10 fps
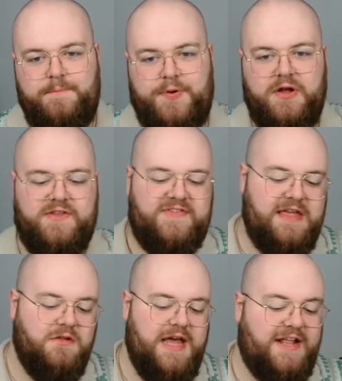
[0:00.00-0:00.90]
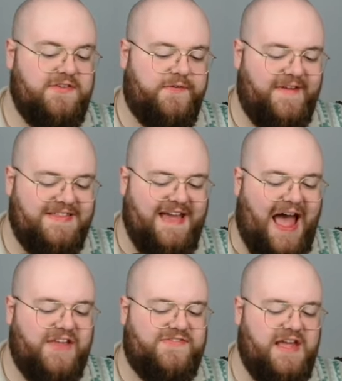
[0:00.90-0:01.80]
But Seal, it's a
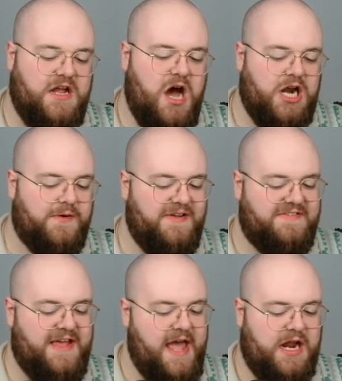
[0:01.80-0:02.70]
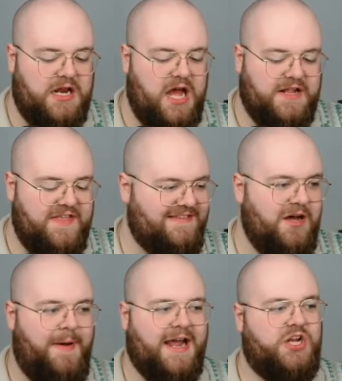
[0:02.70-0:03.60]
fantastic card, obviously, and I like this
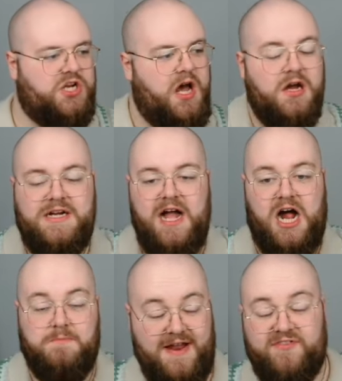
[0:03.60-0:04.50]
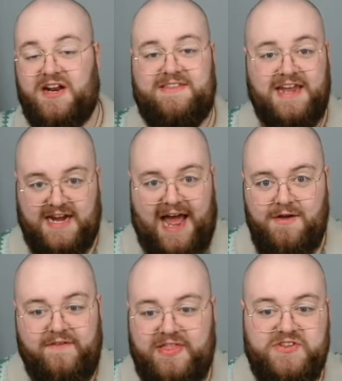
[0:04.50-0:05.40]
little package a lot. I'm never going to take it
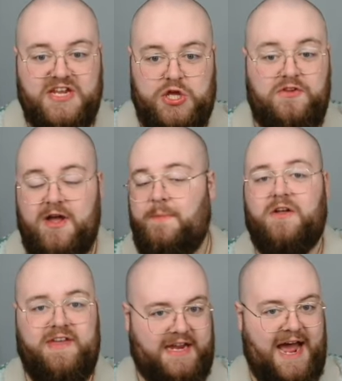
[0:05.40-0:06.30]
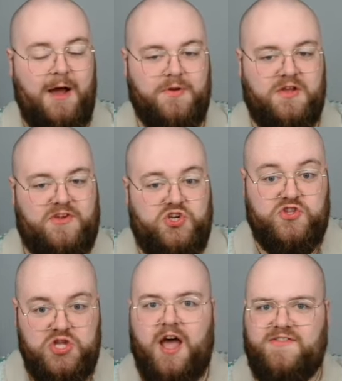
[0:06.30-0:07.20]
out. Even if I didn't use it, I'm not taking it out because it's
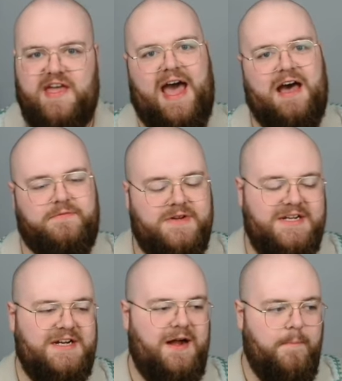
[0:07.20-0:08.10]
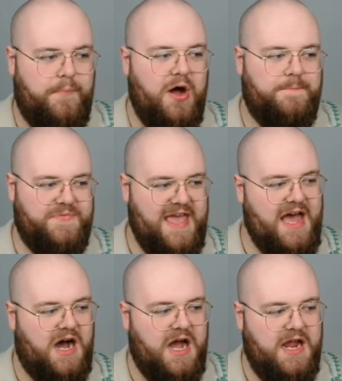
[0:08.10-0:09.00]
nice to have. But
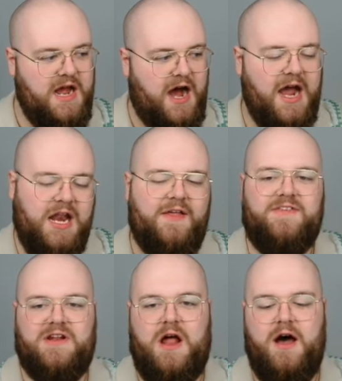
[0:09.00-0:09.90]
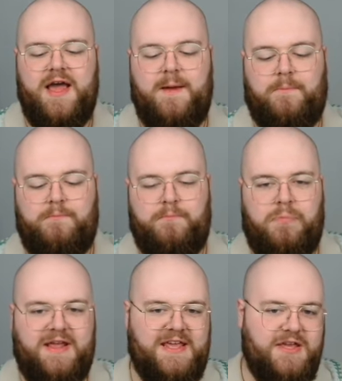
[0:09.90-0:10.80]
yeah, I like this a lot.
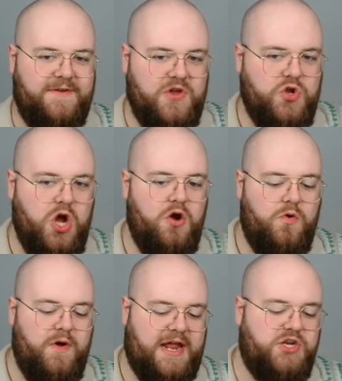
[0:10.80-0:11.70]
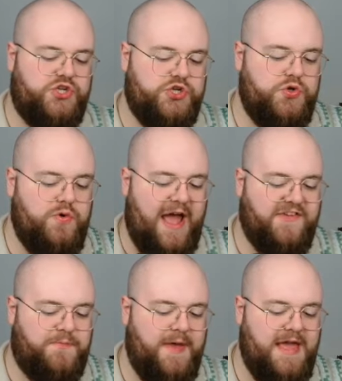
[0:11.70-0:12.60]
If you go into
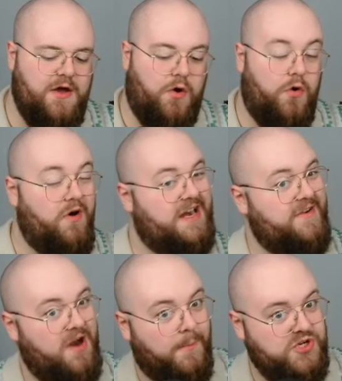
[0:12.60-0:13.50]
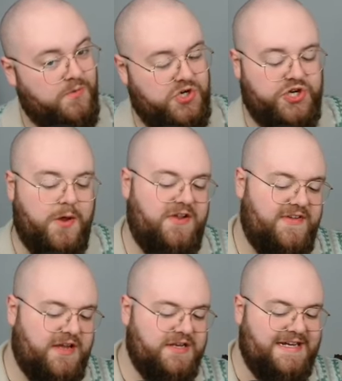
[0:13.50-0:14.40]
SP or a different option, which I'll show you in a
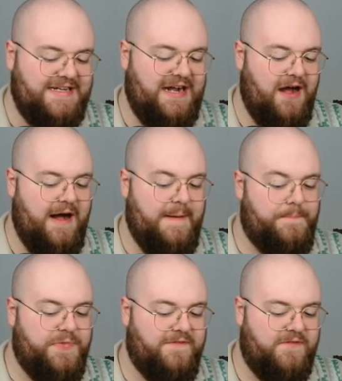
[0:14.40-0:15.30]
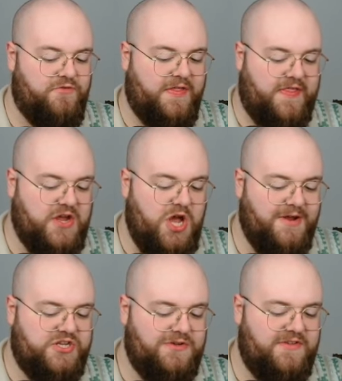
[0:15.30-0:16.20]
second, rather than go
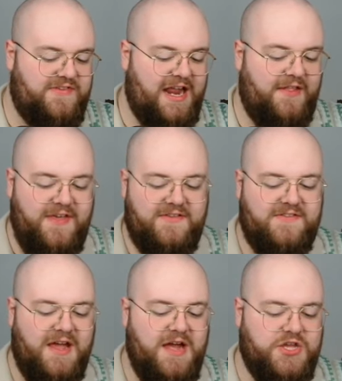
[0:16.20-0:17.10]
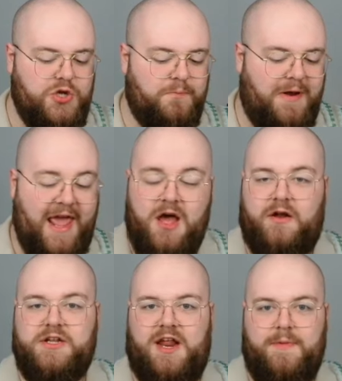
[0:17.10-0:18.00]
into Seal in this, you play
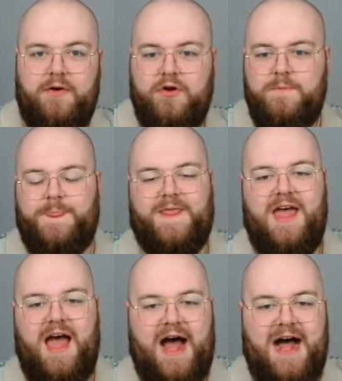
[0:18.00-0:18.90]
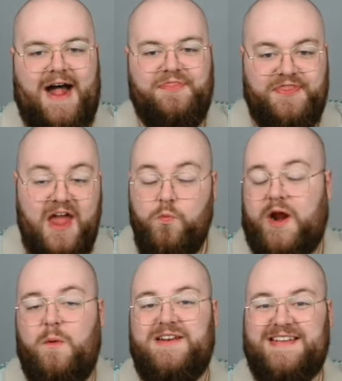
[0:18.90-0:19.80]
under Nibiru. And then what
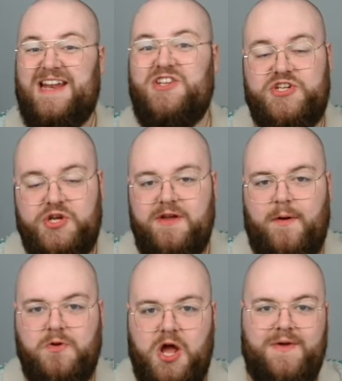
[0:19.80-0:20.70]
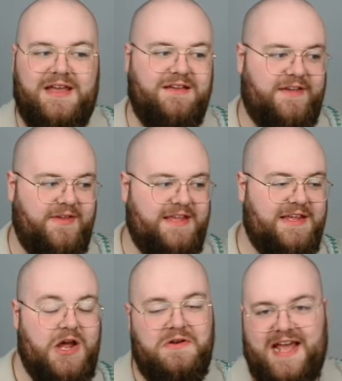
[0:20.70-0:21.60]
I would tend to do, if I'm going,
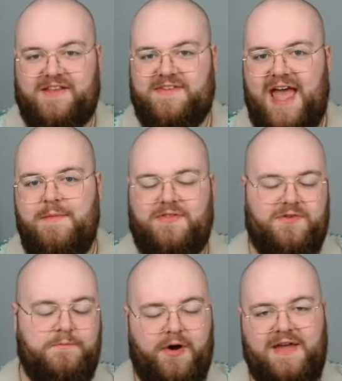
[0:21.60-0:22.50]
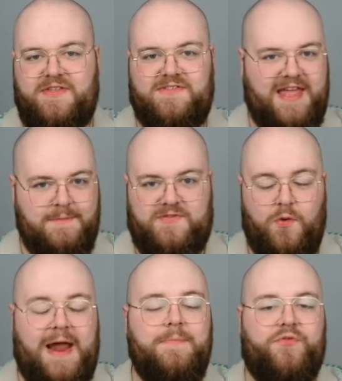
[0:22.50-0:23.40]
you know, next game at some point, if there's game 2
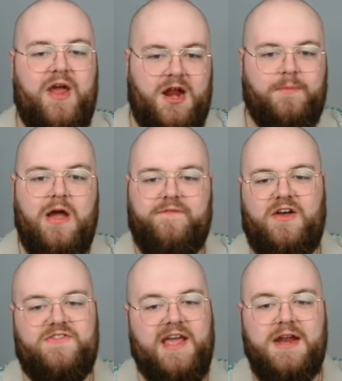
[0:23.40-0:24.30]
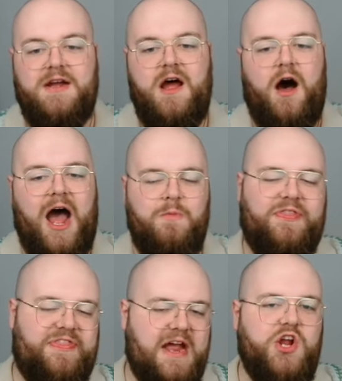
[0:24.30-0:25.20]
or game 3 and I'm going first again, I
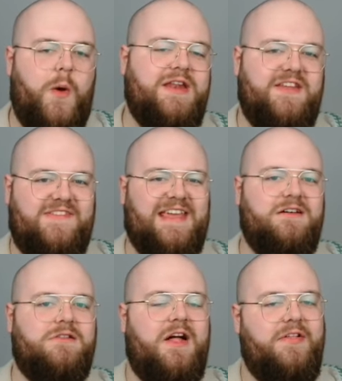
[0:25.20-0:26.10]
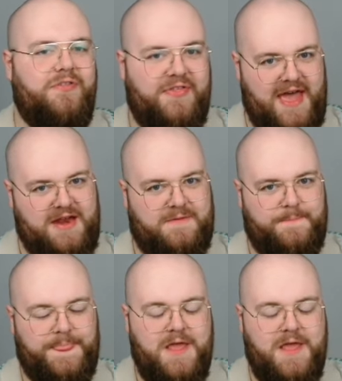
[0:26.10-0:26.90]
would then go into Seal then.